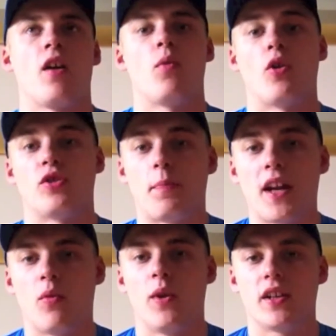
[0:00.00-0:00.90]
well,
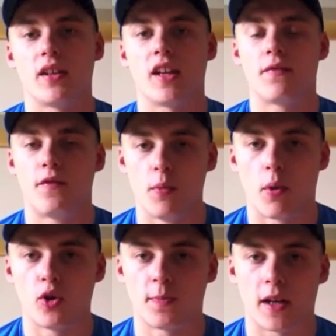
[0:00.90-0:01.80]
depending on where you live,
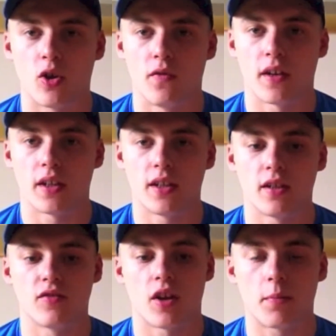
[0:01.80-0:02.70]
football's big over
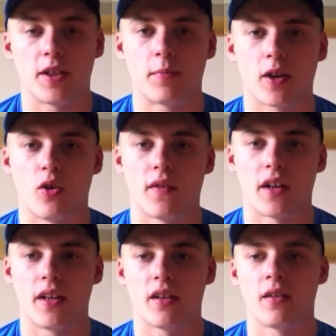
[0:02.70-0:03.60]
here, rugby's big over
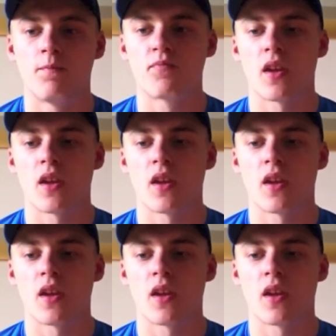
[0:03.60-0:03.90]
here,